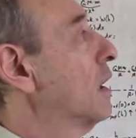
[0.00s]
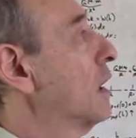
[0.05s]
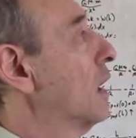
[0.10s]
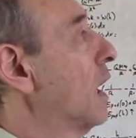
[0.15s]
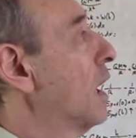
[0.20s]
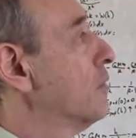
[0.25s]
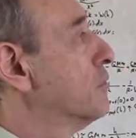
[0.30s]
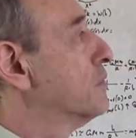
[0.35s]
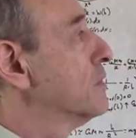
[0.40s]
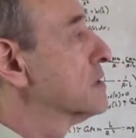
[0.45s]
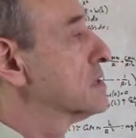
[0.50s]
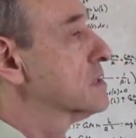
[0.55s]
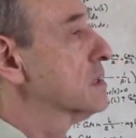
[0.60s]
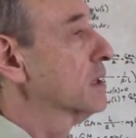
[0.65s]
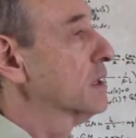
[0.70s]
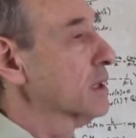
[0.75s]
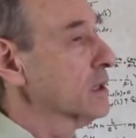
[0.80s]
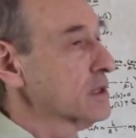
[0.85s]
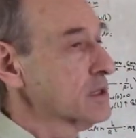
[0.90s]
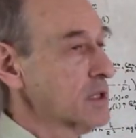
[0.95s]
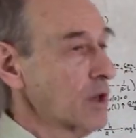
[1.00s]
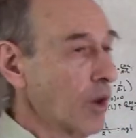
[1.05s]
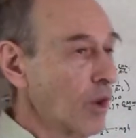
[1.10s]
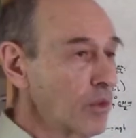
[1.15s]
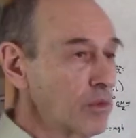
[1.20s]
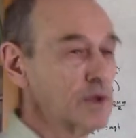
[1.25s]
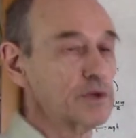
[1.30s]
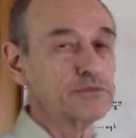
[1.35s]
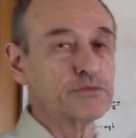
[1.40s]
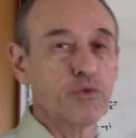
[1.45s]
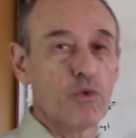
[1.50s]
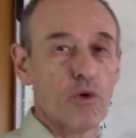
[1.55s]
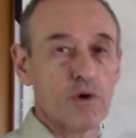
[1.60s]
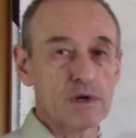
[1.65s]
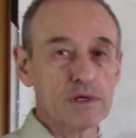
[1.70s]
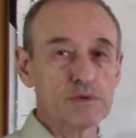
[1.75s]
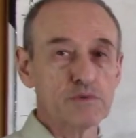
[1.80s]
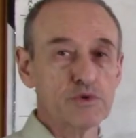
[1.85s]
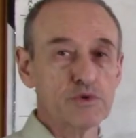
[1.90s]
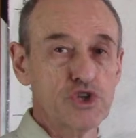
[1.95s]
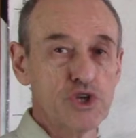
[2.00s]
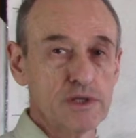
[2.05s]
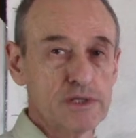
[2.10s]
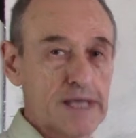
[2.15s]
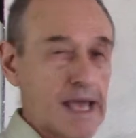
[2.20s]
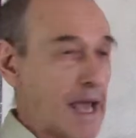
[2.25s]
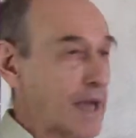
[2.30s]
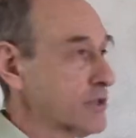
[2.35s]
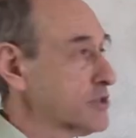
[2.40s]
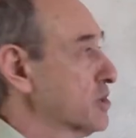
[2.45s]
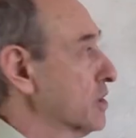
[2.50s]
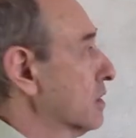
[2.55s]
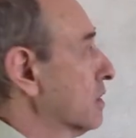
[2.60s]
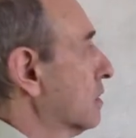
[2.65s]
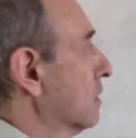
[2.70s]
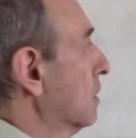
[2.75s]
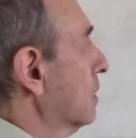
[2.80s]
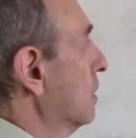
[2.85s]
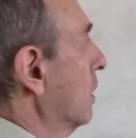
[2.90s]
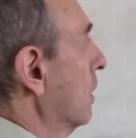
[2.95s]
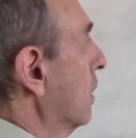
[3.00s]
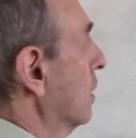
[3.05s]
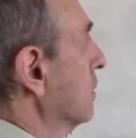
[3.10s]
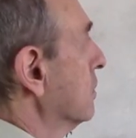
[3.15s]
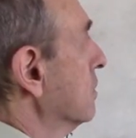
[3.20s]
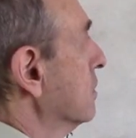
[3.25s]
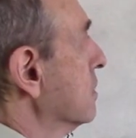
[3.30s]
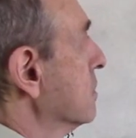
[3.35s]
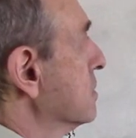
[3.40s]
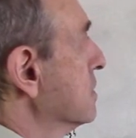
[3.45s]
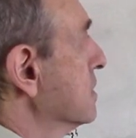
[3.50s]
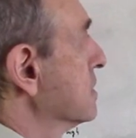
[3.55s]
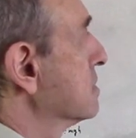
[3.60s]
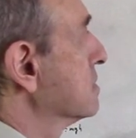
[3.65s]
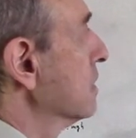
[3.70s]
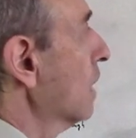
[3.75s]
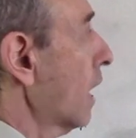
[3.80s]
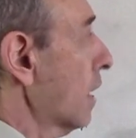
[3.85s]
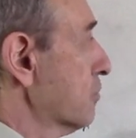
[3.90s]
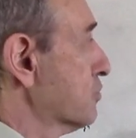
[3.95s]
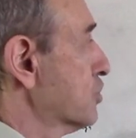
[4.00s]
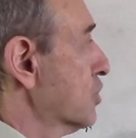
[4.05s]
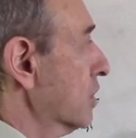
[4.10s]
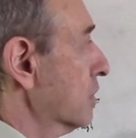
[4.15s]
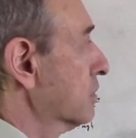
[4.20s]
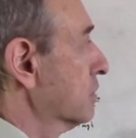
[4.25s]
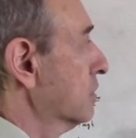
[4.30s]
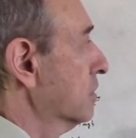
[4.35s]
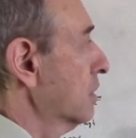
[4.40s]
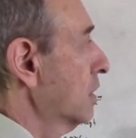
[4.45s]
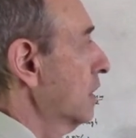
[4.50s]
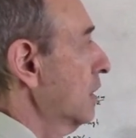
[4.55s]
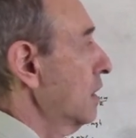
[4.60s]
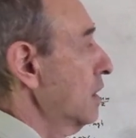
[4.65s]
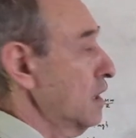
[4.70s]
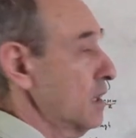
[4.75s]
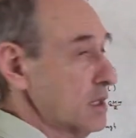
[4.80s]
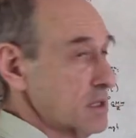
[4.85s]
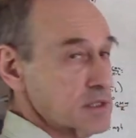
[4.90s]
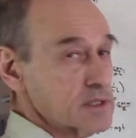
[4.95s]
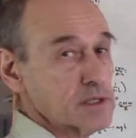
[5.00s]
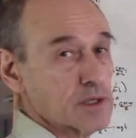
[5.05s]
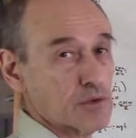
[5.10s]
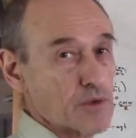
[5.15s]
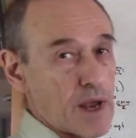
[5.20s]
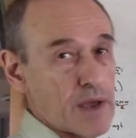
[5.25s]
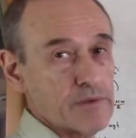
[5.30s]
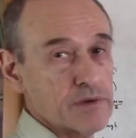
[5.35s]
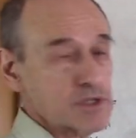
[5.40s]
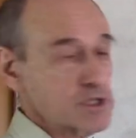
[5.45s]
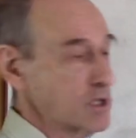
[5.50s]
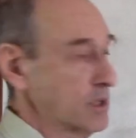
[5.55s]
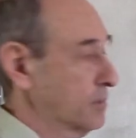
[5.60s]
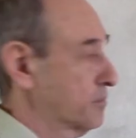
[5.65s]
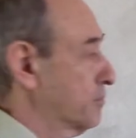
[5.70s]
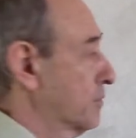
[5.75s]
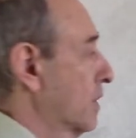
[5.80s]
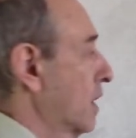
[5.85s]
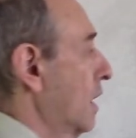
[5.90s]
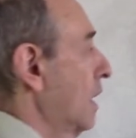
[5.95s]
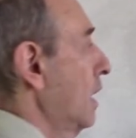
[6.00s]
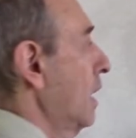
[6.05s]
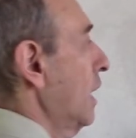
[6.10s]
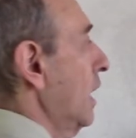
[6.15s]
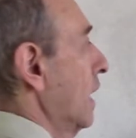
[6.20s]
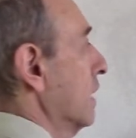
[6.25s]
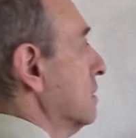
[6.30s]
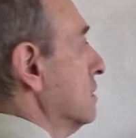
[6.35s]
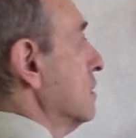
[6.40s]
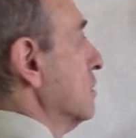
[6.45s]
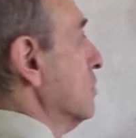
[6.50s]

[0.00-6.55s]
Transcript: obviously, the only force is acting on this object is the gravity. And the